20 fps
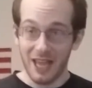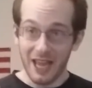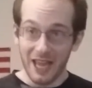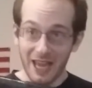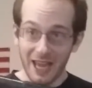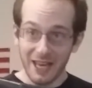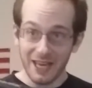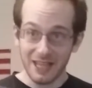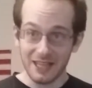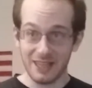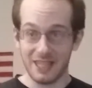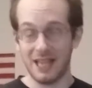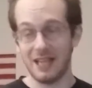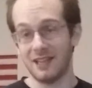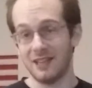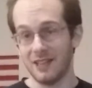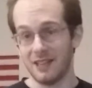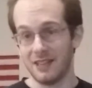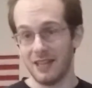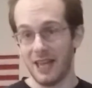And at the
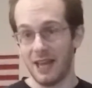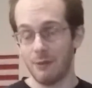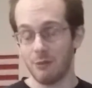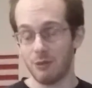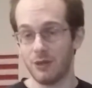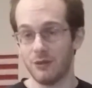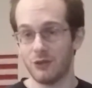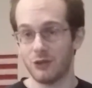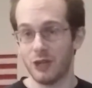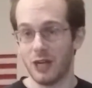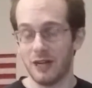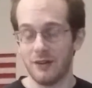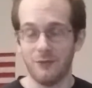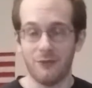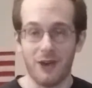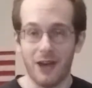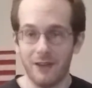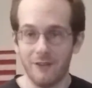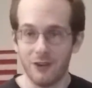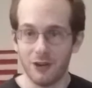end of the day, when you've shot
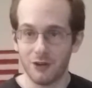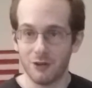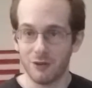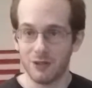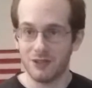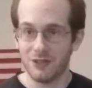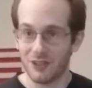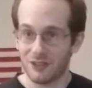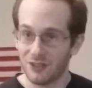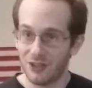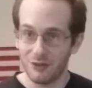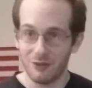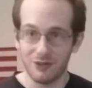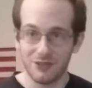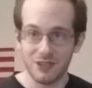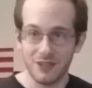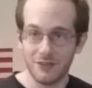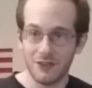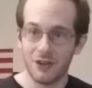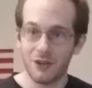500, 600,
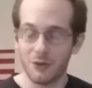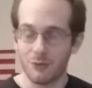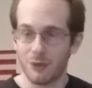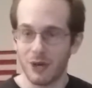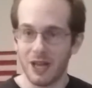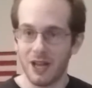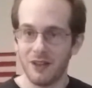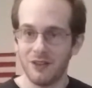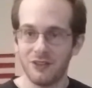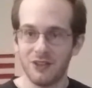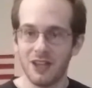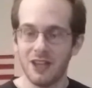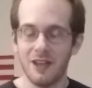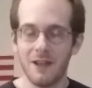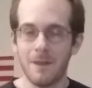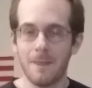700 rounds,